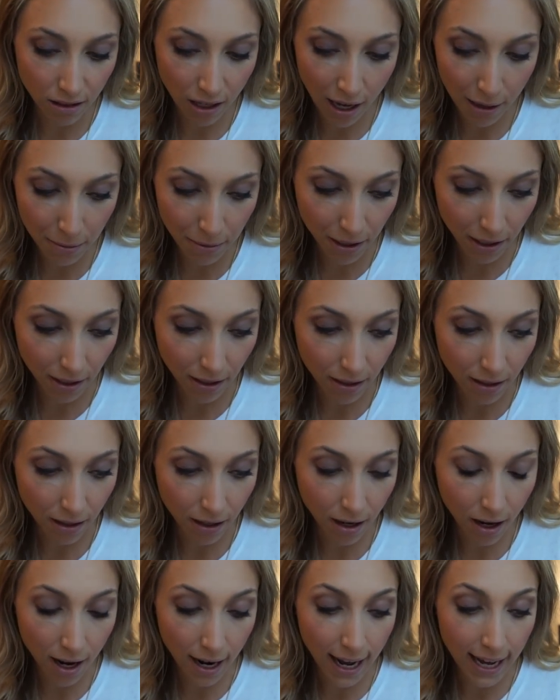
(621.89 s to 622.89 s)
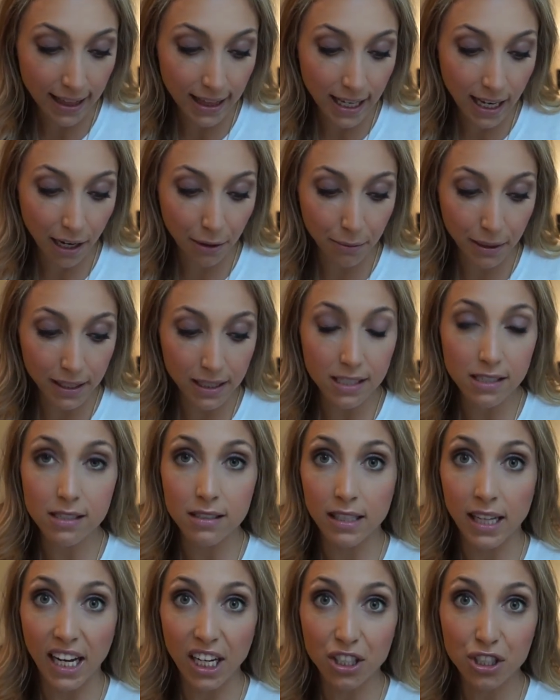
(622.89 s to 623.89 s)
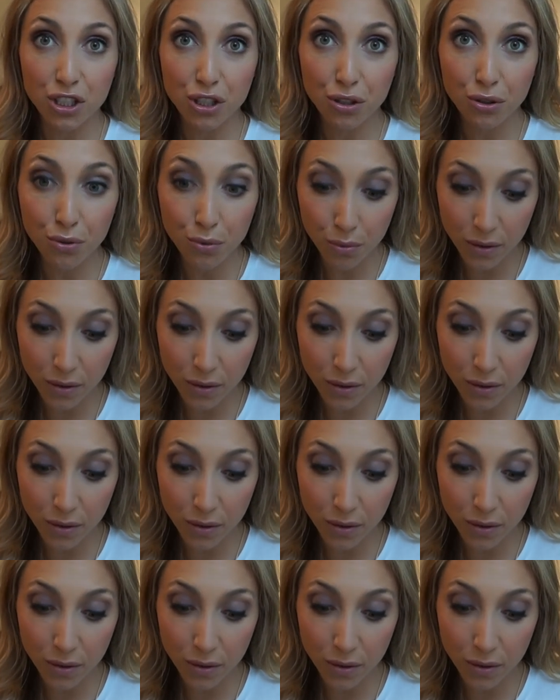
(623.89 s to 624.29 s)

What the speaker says: I mean, God, I think I read this in like 2